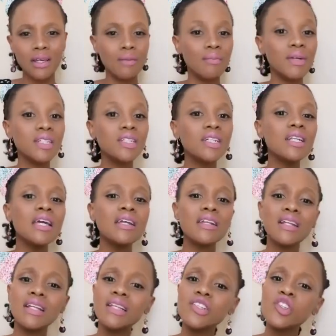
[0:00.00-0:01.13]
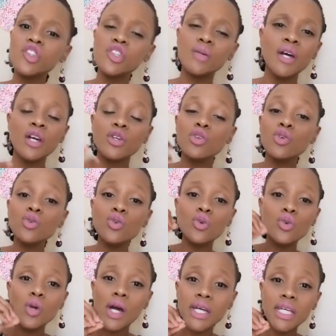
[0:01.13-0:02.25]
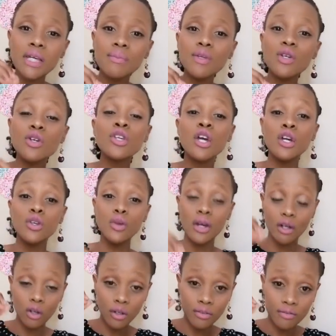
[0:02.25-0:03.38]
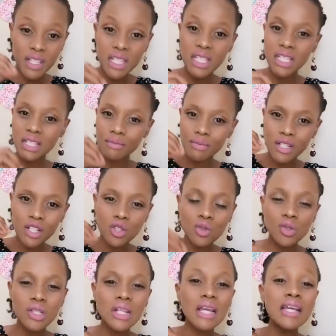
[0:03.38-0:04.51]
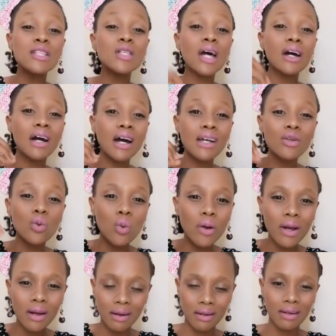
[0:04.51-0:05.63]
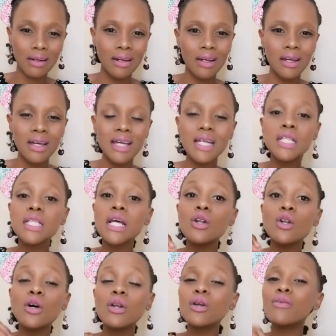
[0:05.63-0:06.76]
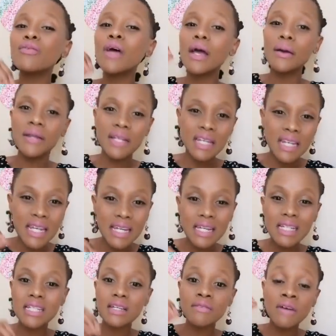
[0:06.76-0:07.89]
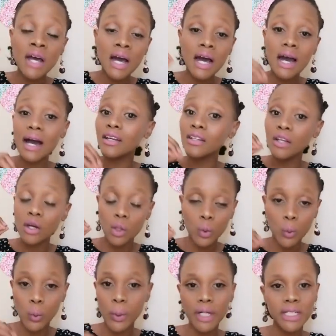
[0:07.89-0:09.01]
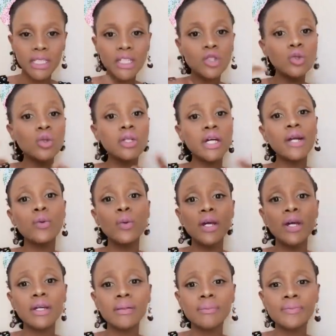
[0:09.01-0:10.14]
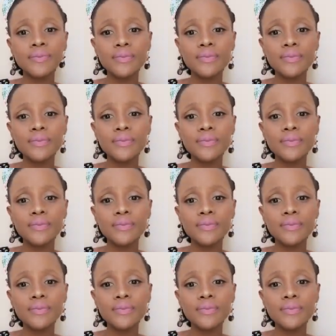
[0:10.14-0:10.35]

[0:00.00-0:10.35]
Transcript: Imagine a relationship. You know you are here because you are convincing somebody to stay. It's hard work. It's a lot of negative hard work. There's good hard work,